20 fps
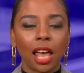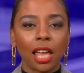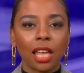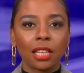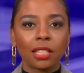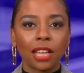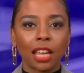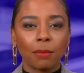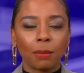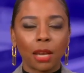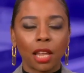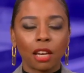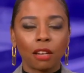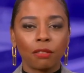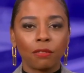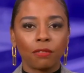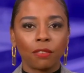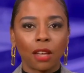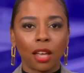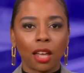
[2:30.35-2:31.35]
indictment out
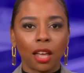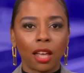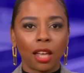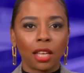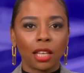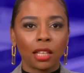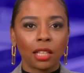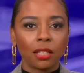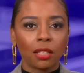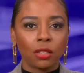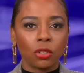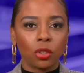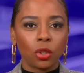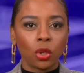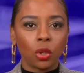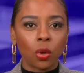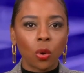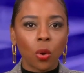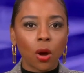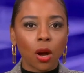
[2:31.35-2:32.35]
of New
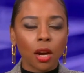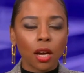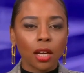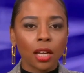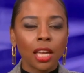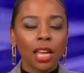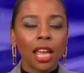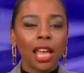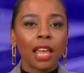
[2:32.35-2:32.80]
York,